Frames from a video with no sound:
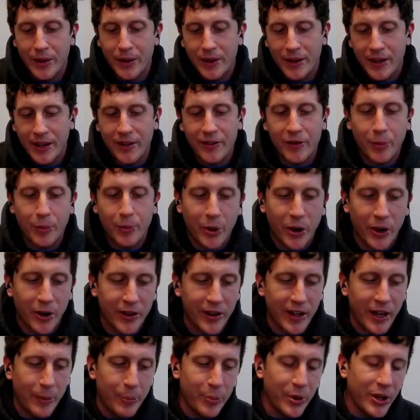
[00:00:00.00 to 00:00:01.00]
is a part of
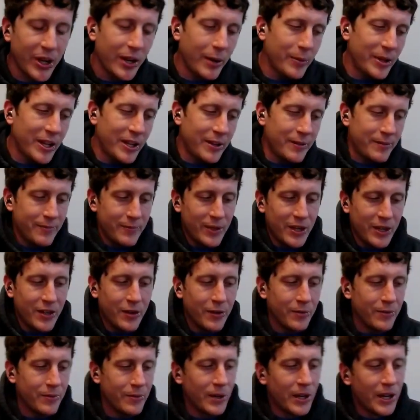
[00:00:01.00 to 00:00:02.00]
that. But I mean, you know,
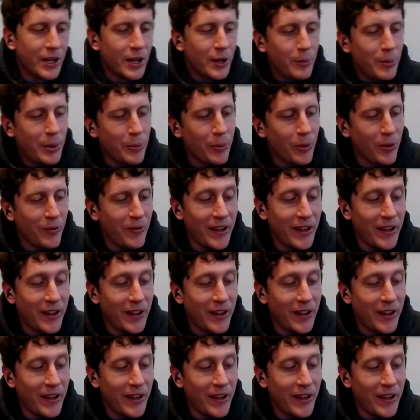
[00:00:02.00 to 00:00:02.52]
people